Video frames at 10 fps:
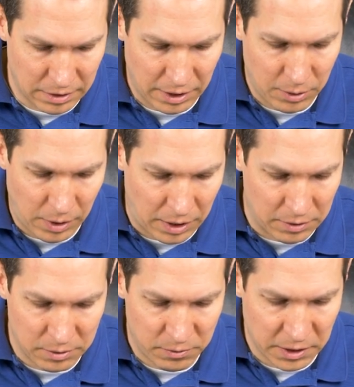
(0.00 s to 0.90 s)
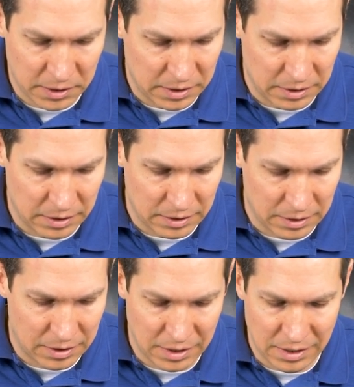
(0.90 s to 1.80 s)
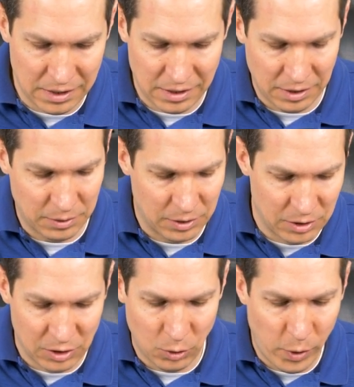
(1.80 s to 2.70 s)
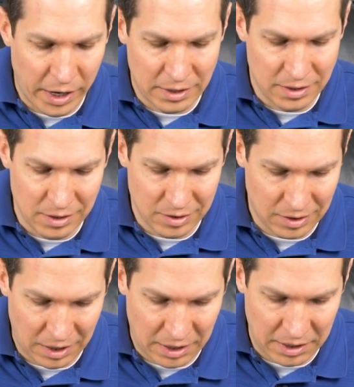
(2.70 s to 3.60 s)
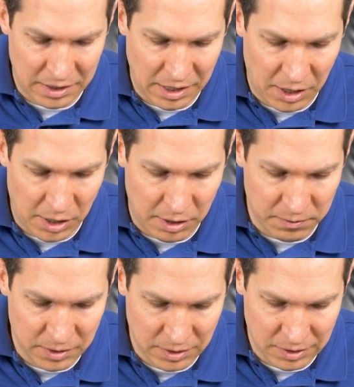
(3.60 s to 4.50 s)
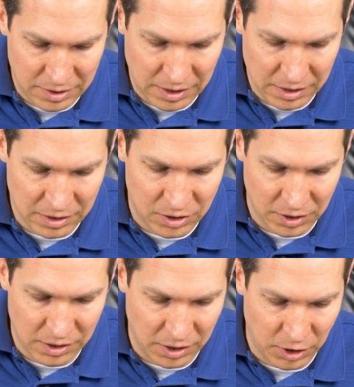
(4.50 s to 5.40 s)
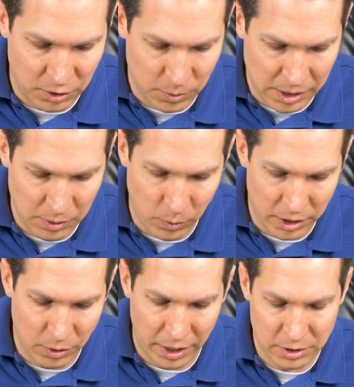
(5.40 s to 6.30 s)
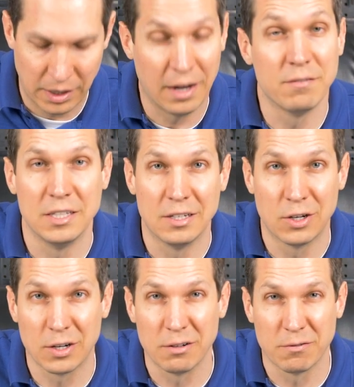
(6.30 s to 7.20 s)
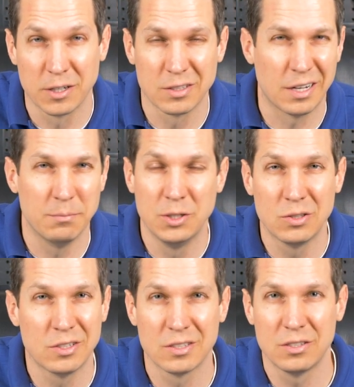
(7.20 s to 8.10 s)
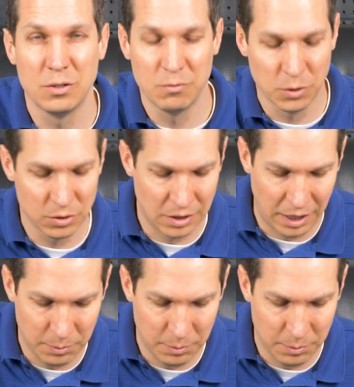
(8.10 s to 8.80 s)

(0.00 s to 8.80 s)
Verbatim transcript: Now, frankly, the, the way I did this, I often see it done another way where you actually have the current first. I'm used to just doing volts and